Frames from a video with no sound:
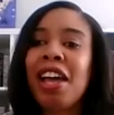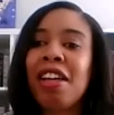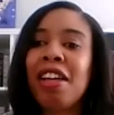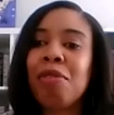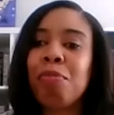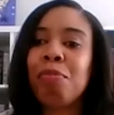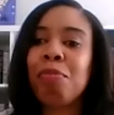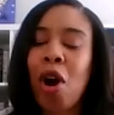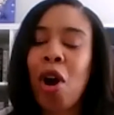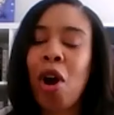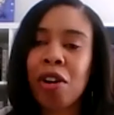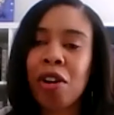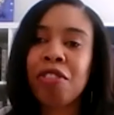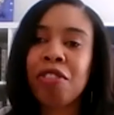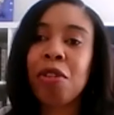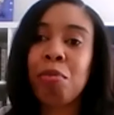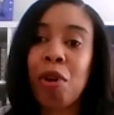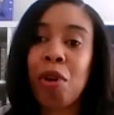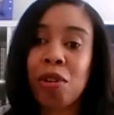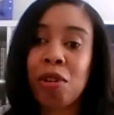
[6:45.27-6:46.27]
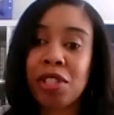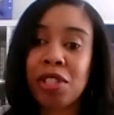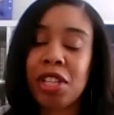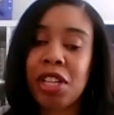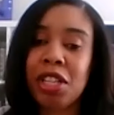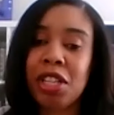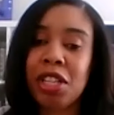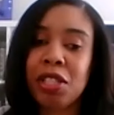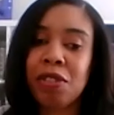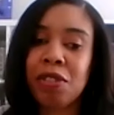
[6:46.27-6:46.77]
and part of the
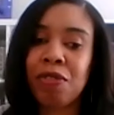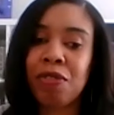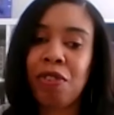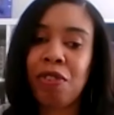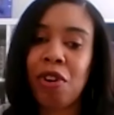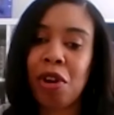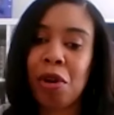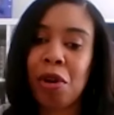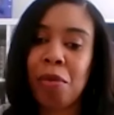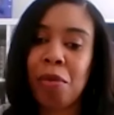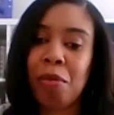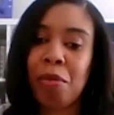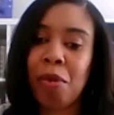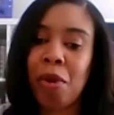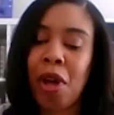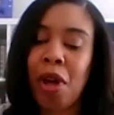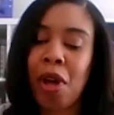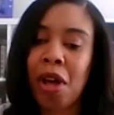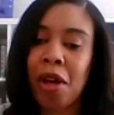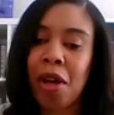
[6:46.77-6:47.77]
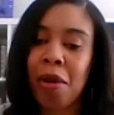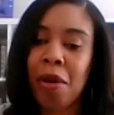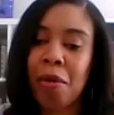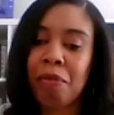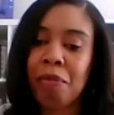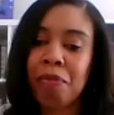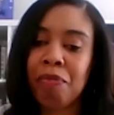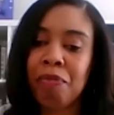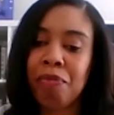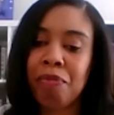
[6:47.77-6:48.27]
proceeds from
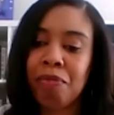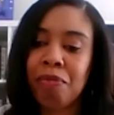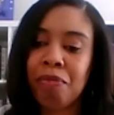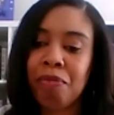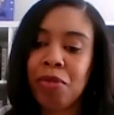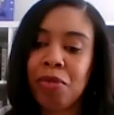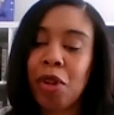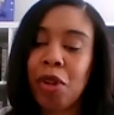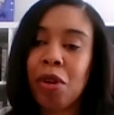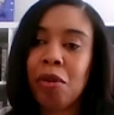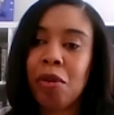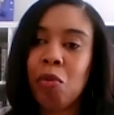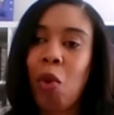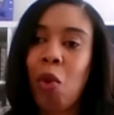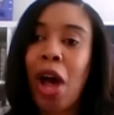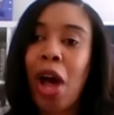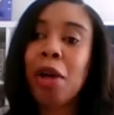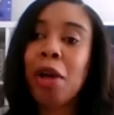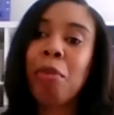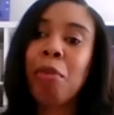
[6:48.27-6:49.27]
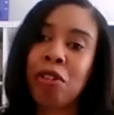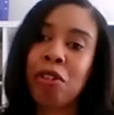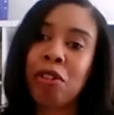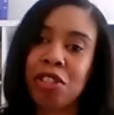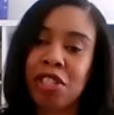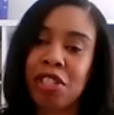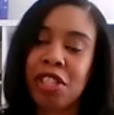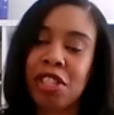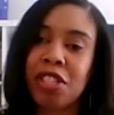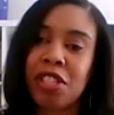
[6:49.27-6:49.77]
the wine
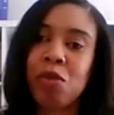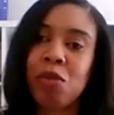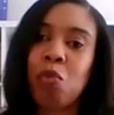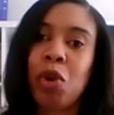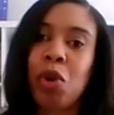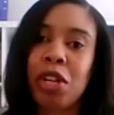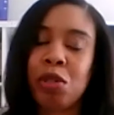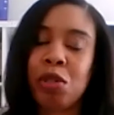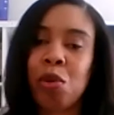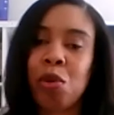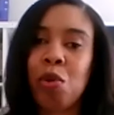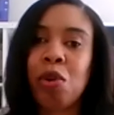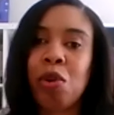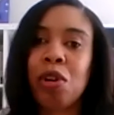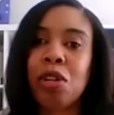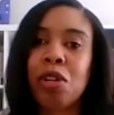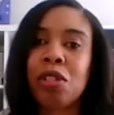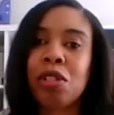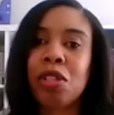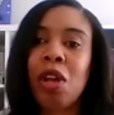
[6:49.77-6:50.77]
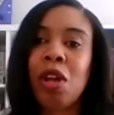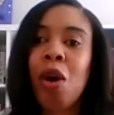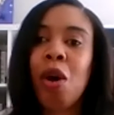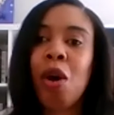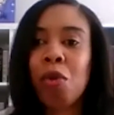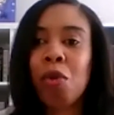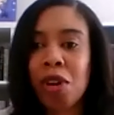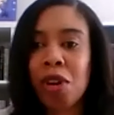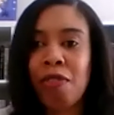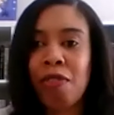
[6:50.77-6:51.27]
purchases went towards
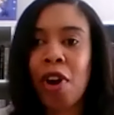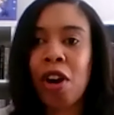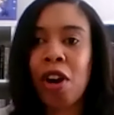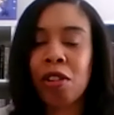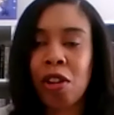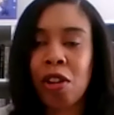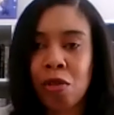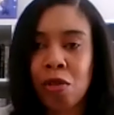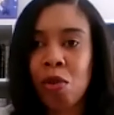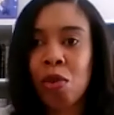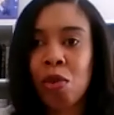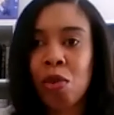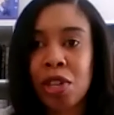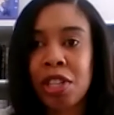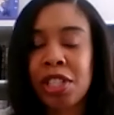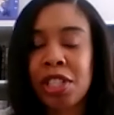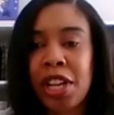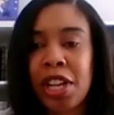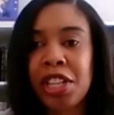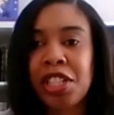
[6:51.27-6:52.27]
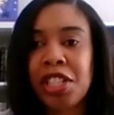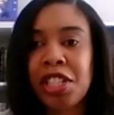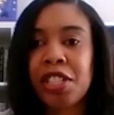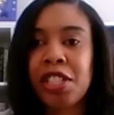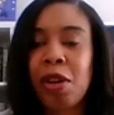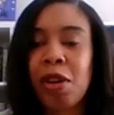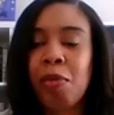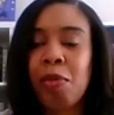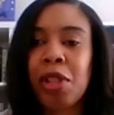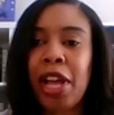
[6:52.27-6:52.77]
one of our local organizations
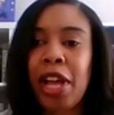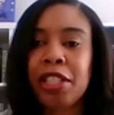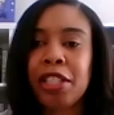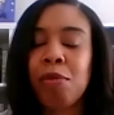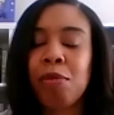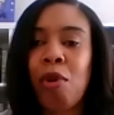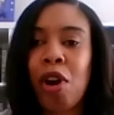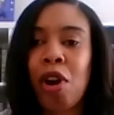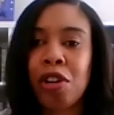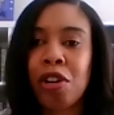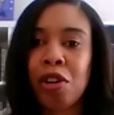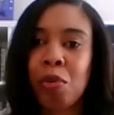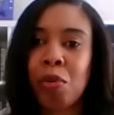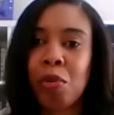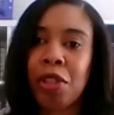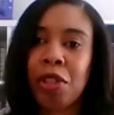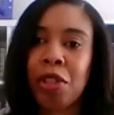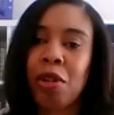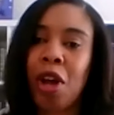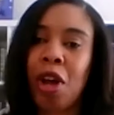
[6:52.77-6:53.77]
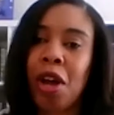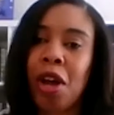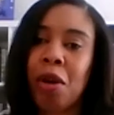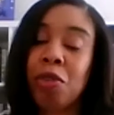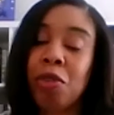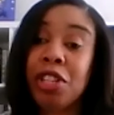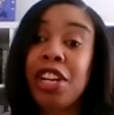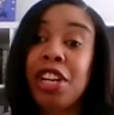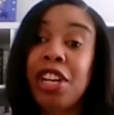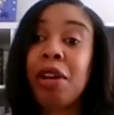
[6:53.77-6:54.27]
that we like to partner with,
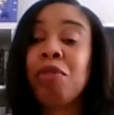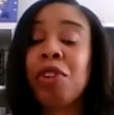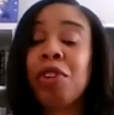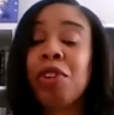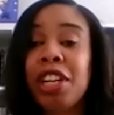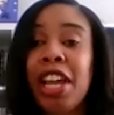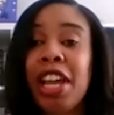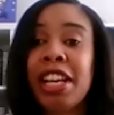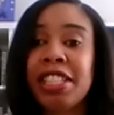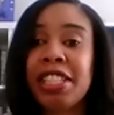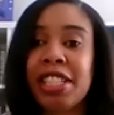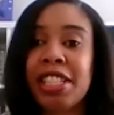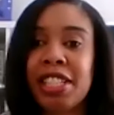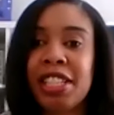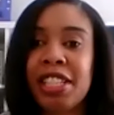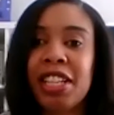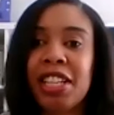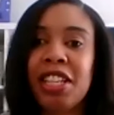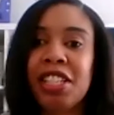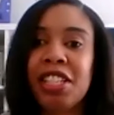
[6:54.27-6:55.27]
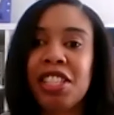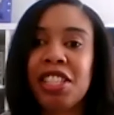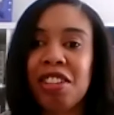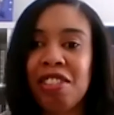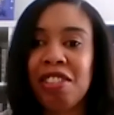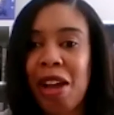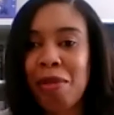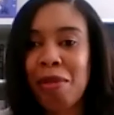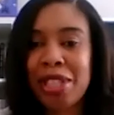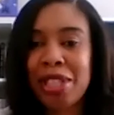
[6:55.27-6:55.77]
Reach Out and Read Kansas City. So
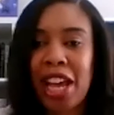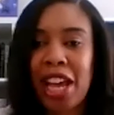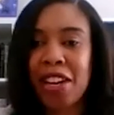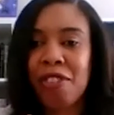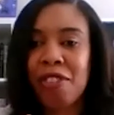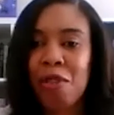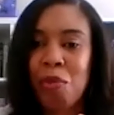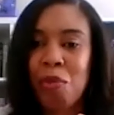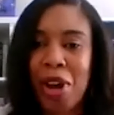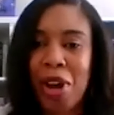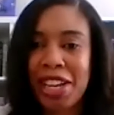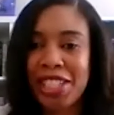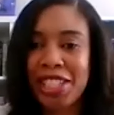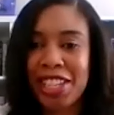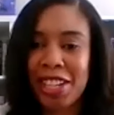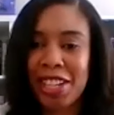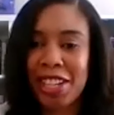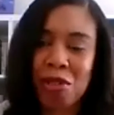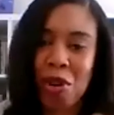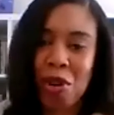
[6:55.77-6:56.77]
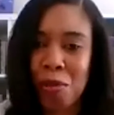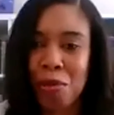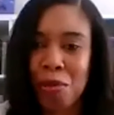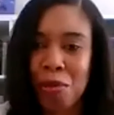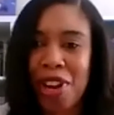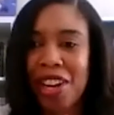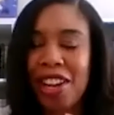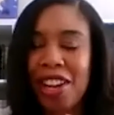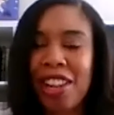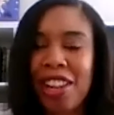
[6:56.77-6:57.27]
that was kind of a way to
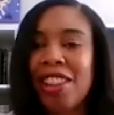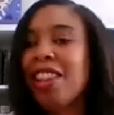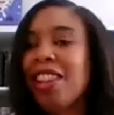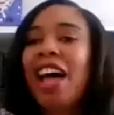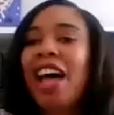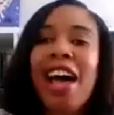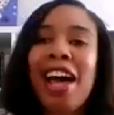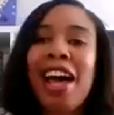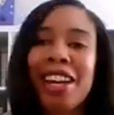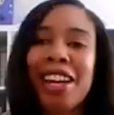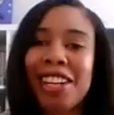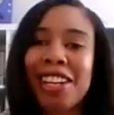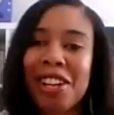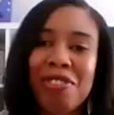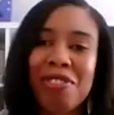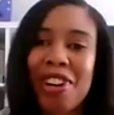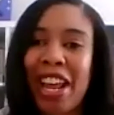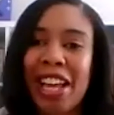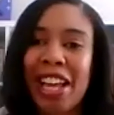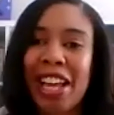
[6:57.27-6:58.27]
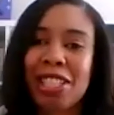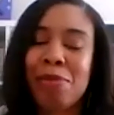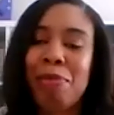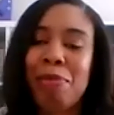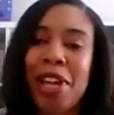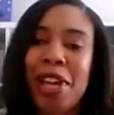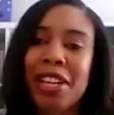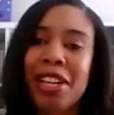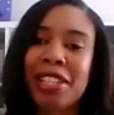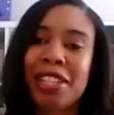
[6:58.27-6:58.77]
incorporate a lot of different
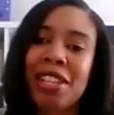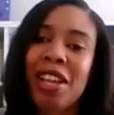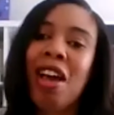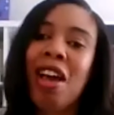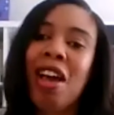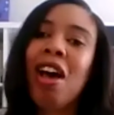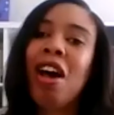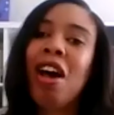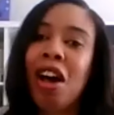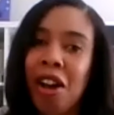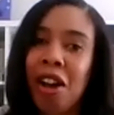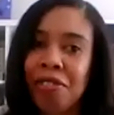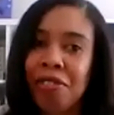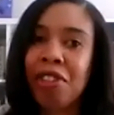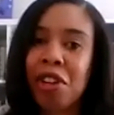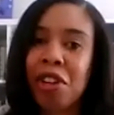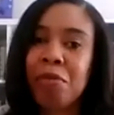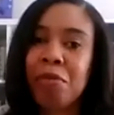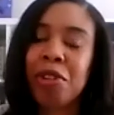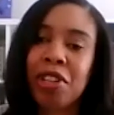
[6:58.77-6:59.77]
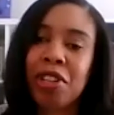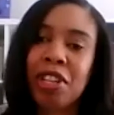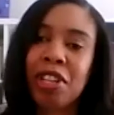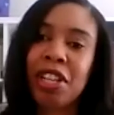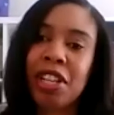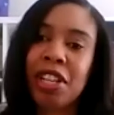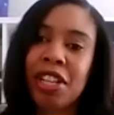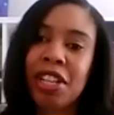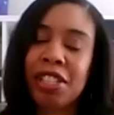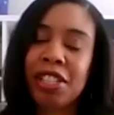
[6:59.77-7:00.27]
aspects of the
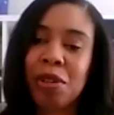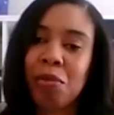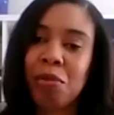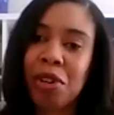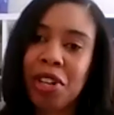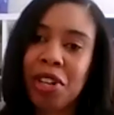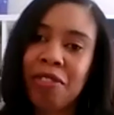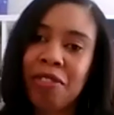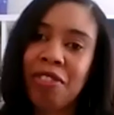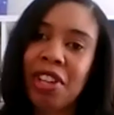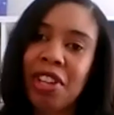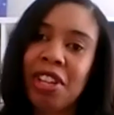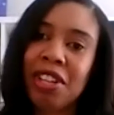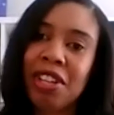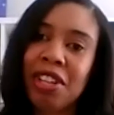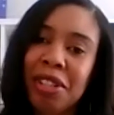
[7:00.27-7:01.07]
community into one event.